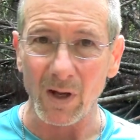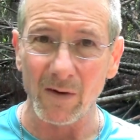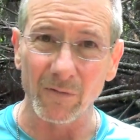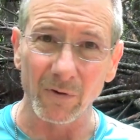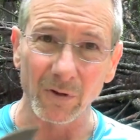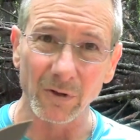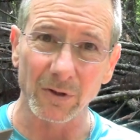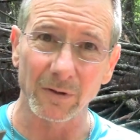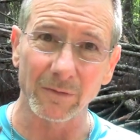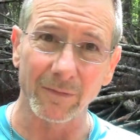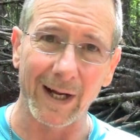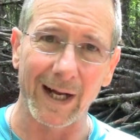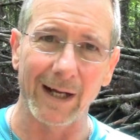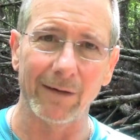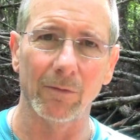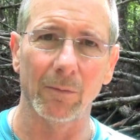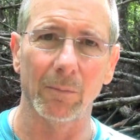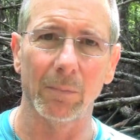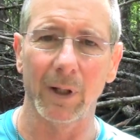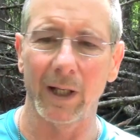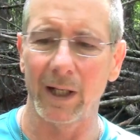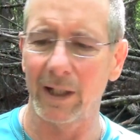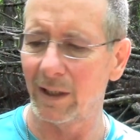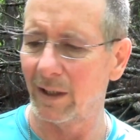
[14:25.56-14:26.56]
For a survival
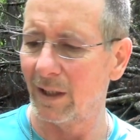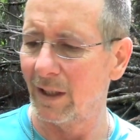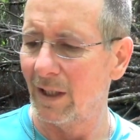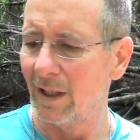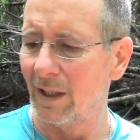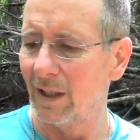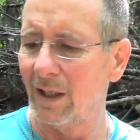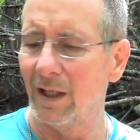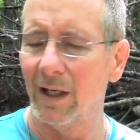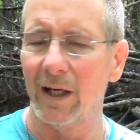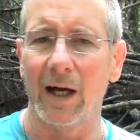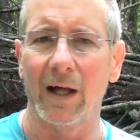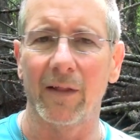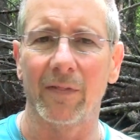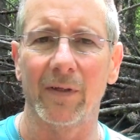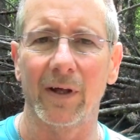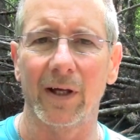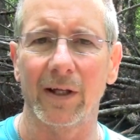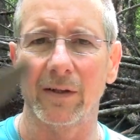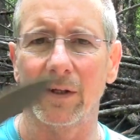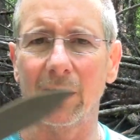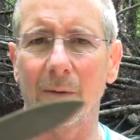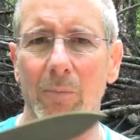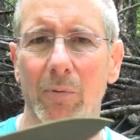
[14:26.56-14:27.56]
blade, I
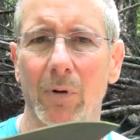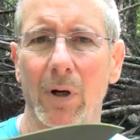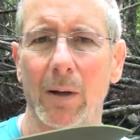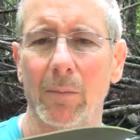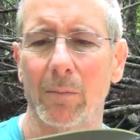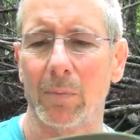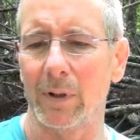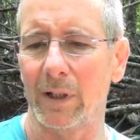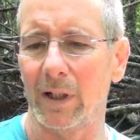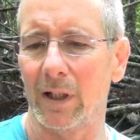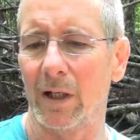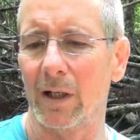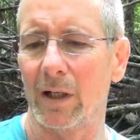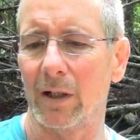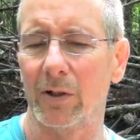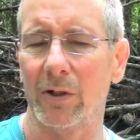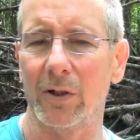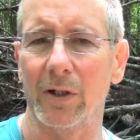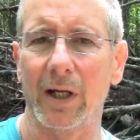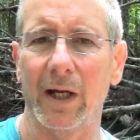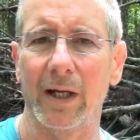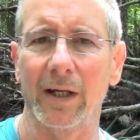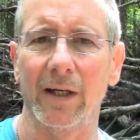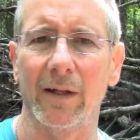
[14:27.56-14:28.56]
think they're probably a
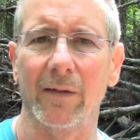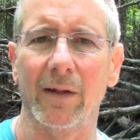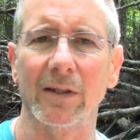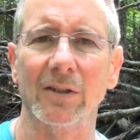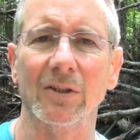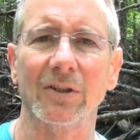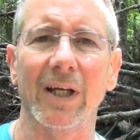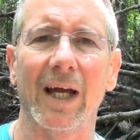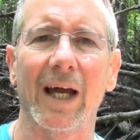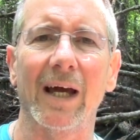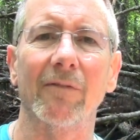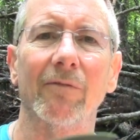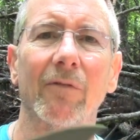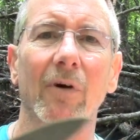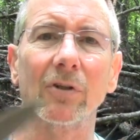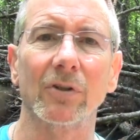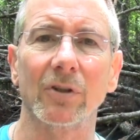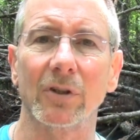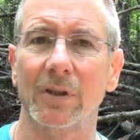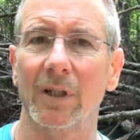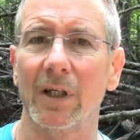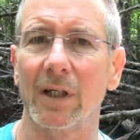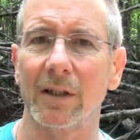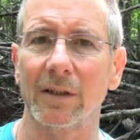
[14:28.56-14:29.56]
good idea. They just add
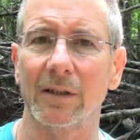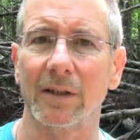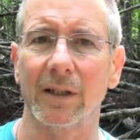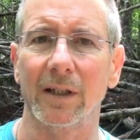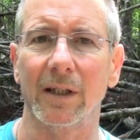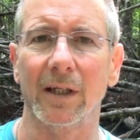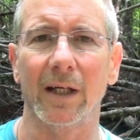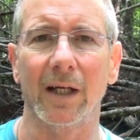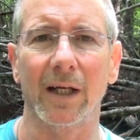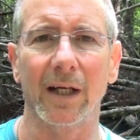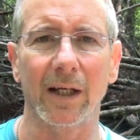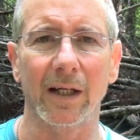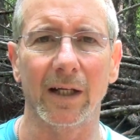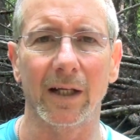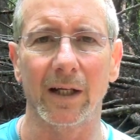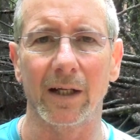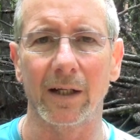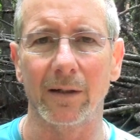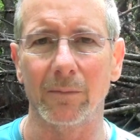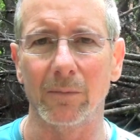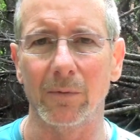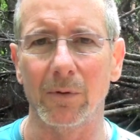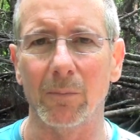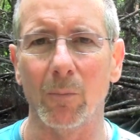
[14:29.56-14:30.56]
versatility,
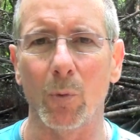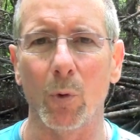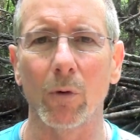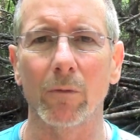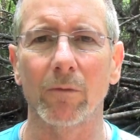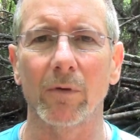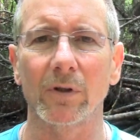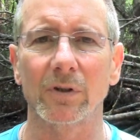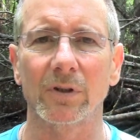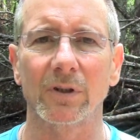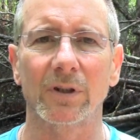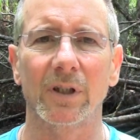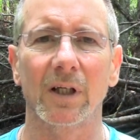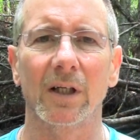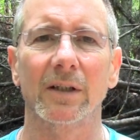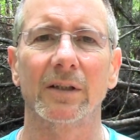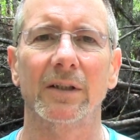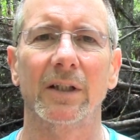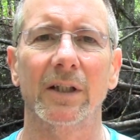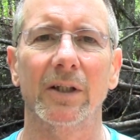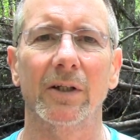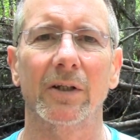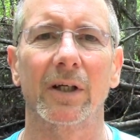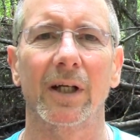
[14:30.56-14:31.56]
and the more
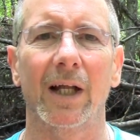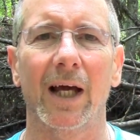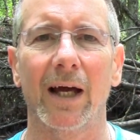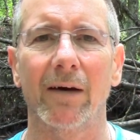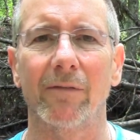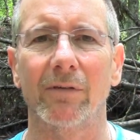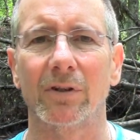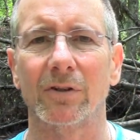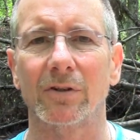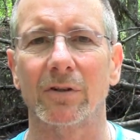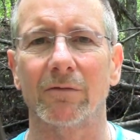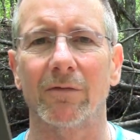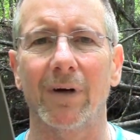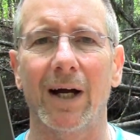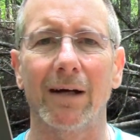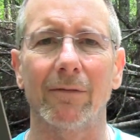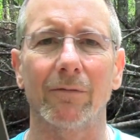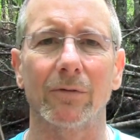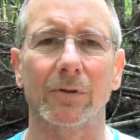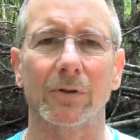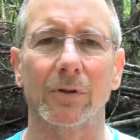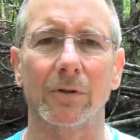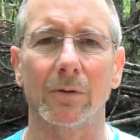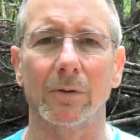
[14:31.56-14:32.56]
versatility you can have in a
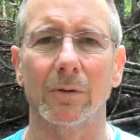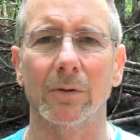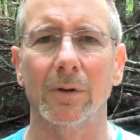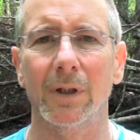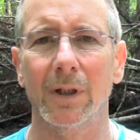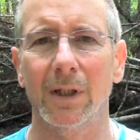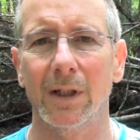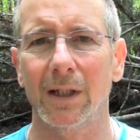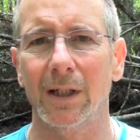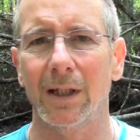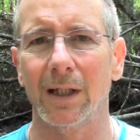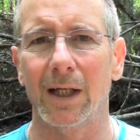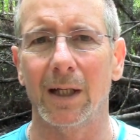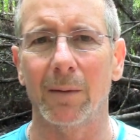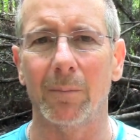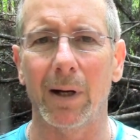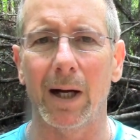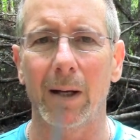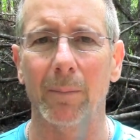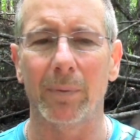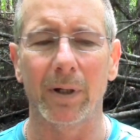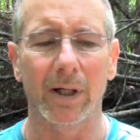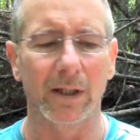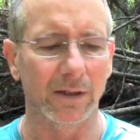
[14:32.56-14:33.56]
survival tool, in
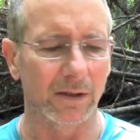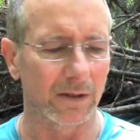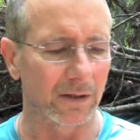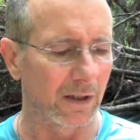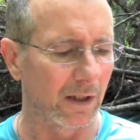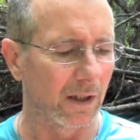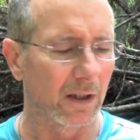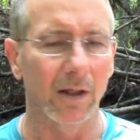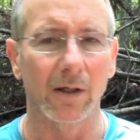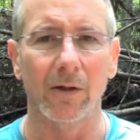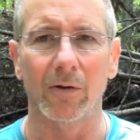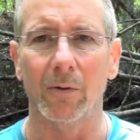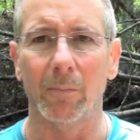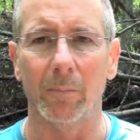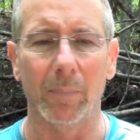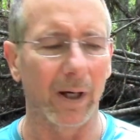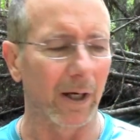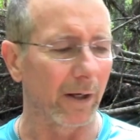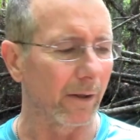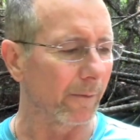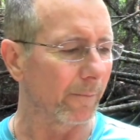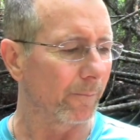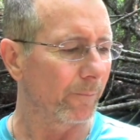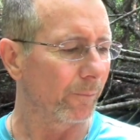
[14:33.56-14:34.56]
my opinion, the
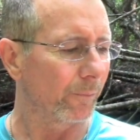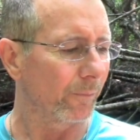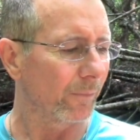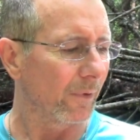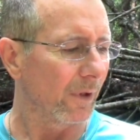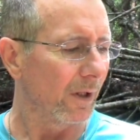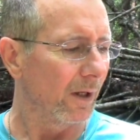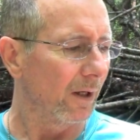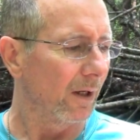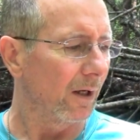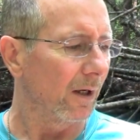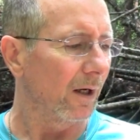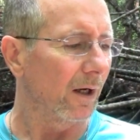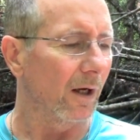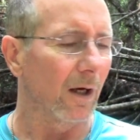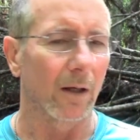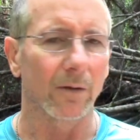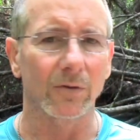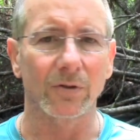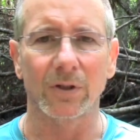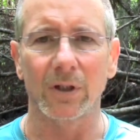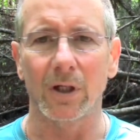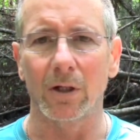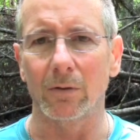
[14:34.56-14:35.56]
better.
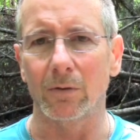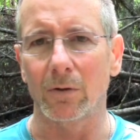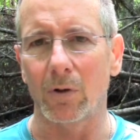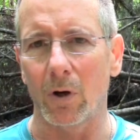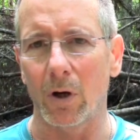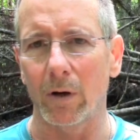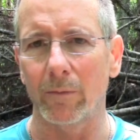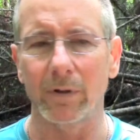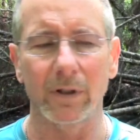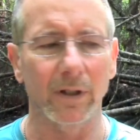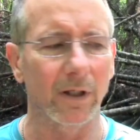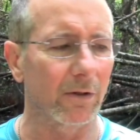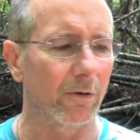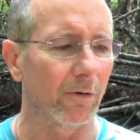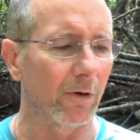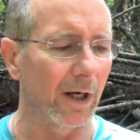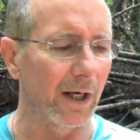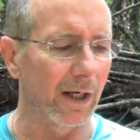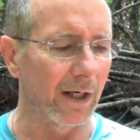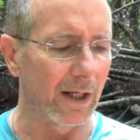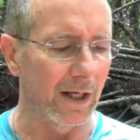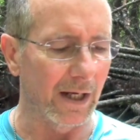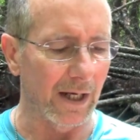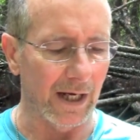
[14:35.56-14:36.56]
Uh, so carving did
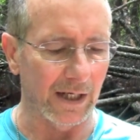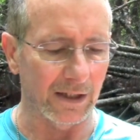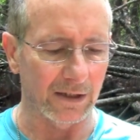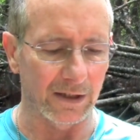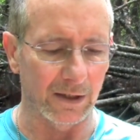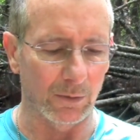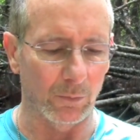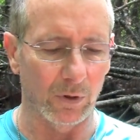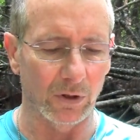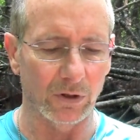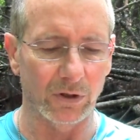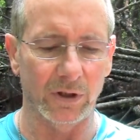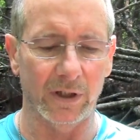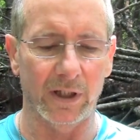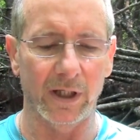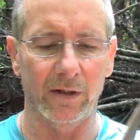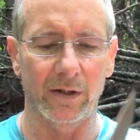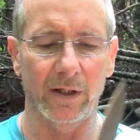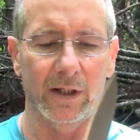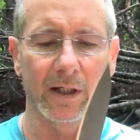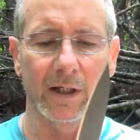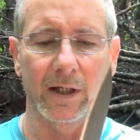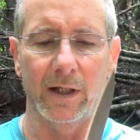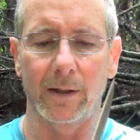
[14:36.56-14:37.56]
great. Actually, once you get
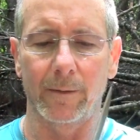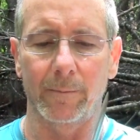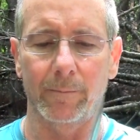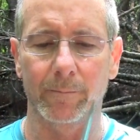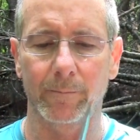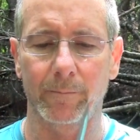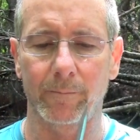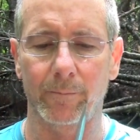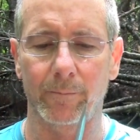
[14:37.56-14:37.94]
the uh,